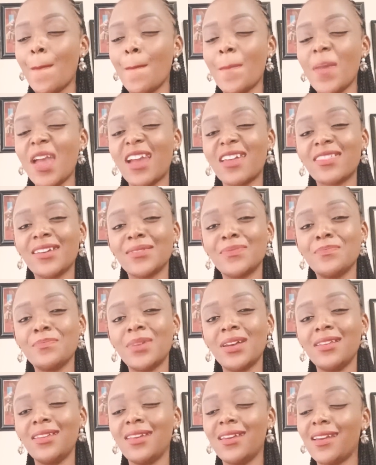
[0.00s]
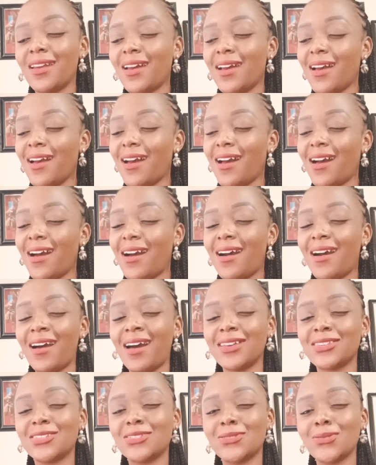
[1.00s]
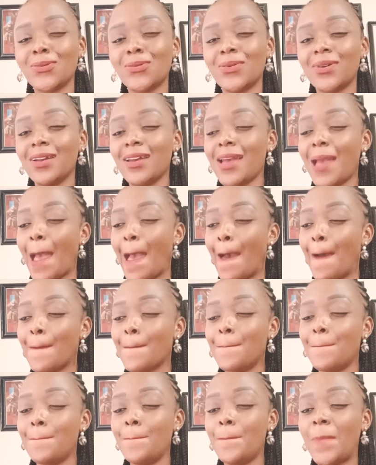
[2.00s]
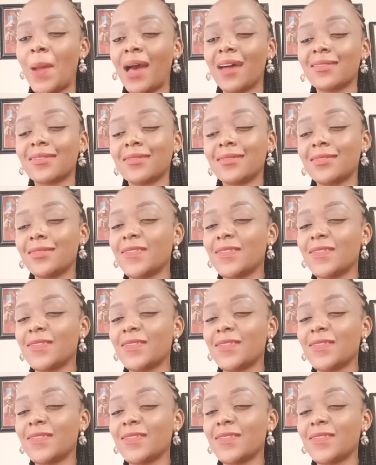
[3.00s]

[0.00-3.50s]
Make that money. Hustle. Bath.